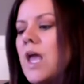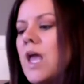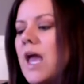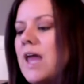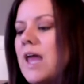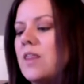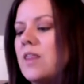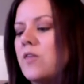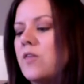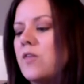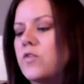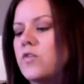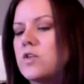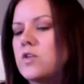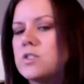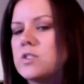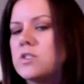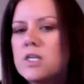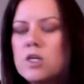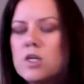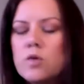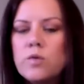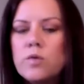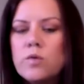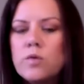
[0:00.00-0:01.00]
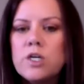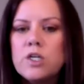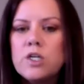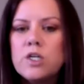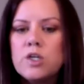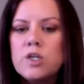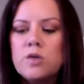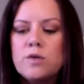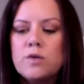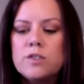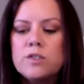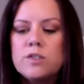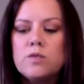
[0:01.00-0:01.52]
And the first thing you want to
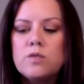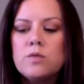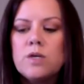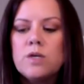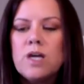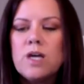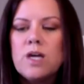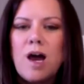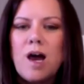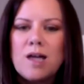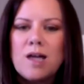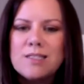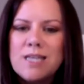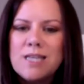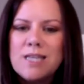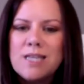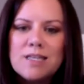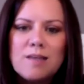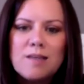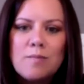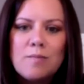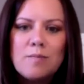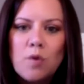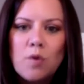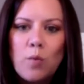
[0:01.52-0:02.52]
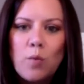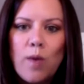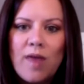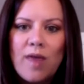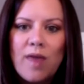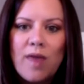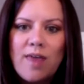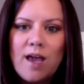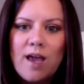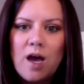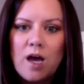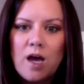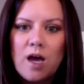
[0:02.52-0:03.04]
do is you want to contact them the way
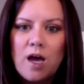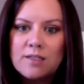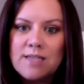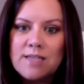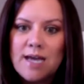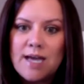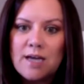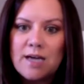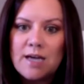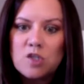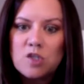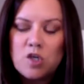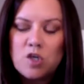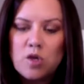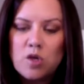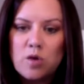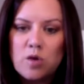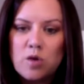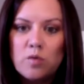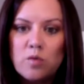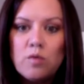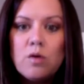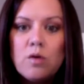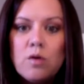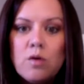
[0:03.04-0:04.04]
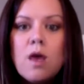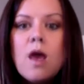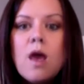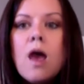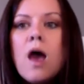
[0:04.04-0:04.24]
they contact you.